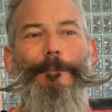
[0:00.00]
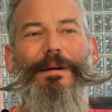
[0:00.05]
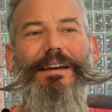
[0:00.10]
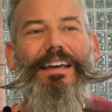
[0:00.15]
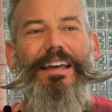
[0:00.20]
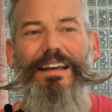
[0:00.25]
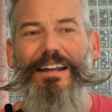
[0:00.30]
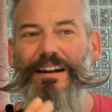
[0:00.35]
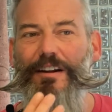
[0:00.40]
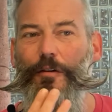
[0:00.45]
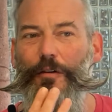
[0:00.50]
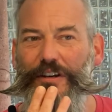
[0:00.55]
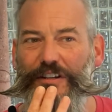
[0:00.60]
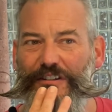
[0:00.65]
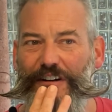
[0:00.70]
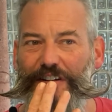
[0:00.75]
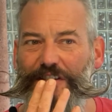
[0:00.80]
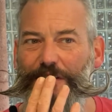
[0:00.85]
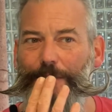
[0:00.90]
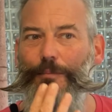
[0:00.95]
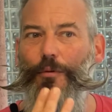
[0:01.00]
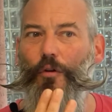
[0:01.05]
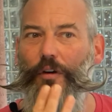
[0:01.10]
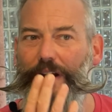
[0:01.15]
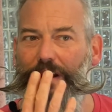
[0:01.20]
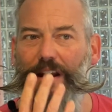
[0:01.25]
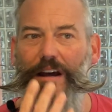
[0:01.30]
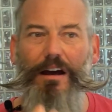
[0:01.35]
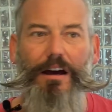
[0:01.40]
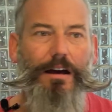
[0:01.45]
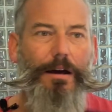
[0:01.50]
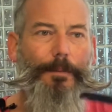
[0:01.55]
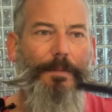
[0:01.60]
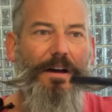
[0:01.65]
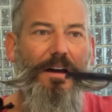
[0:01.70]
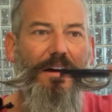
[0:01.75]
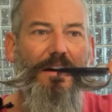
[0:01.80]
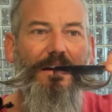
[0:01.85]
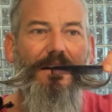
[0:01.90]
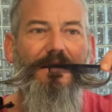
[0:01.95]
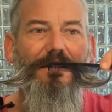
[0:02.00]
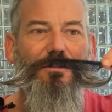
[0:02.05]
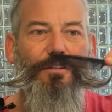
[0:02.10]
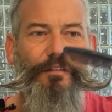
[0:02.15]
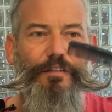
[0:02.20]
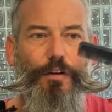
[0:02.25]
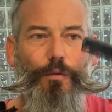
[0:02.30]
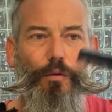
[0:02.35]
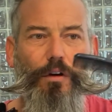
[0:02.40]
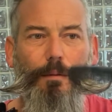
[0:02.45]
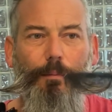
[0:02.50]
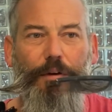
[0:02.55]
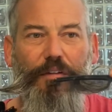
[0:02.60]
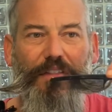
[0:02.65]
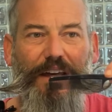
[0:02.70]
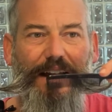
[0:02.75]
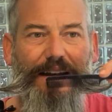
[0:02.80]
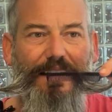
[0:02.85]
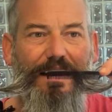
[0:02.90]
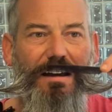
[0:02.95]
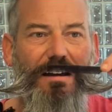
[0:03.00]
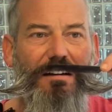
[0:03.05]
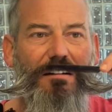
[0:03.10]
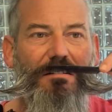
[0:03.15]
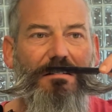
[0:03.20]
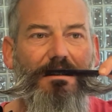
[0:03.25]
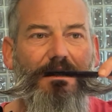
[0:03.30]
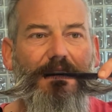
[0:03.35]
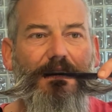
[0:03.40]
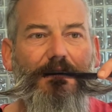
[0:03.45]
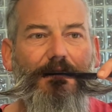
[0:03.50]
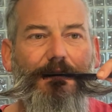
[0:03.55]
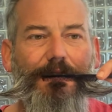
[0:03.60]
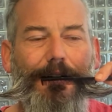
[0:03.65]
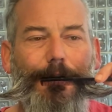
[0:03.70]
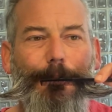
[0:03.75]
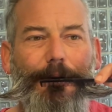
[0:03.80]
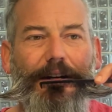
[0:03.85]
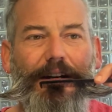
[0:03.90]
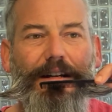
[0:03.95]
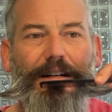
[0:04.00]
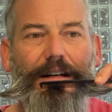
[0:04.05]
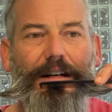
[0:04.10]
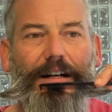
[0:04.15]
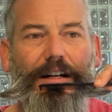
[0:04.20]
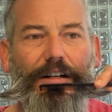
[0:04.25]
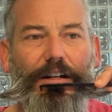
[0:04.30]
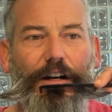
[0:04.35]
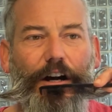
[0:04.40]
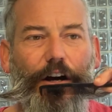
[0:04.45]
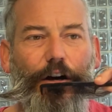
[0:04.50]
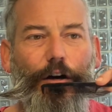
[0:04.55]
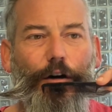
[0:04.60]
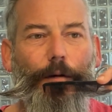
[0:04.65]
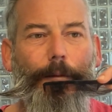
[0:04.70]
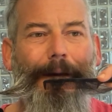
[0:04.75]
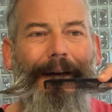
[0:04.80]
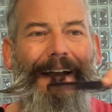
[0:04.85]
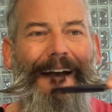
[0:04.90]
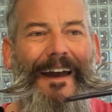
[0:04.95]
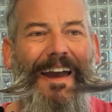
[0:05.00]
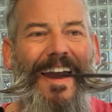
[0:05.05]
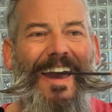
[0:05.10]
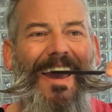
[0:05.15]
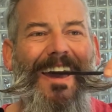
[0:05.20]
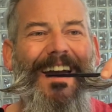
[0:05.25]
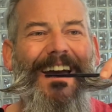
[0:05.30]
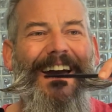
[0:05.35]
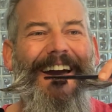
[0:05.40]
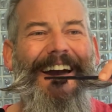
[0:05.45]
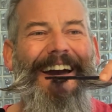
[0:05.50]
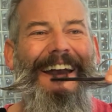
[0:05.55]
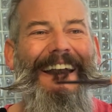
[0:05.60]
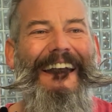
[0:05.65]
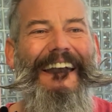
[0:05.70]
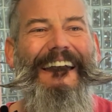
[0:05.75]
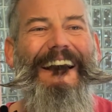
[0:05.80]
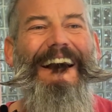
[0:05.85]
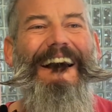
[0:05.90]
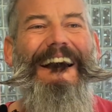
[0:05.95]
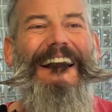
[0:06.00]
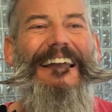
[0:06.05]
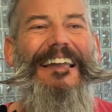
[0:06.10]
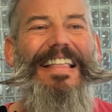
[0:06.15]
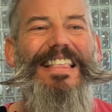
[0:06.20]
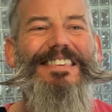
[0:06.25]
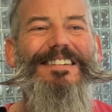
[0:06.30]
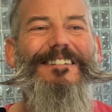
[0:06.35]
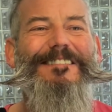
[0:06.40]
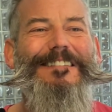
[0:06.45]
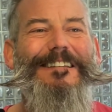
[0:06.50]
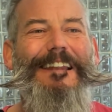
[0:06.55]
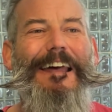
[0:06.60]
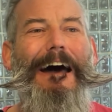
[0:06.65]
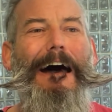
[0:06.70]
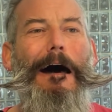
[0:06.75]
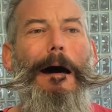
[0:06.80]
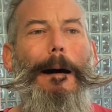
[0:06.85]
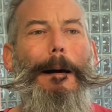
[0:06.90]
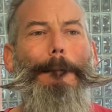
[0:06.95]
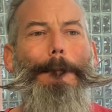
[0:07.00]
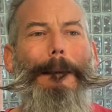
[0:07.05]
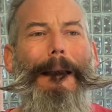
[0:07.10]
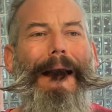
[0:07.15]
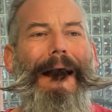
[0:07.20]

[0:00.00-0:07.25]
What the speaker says: It always starts to point up. So if you want to put that down, grab a comb, tilt it up,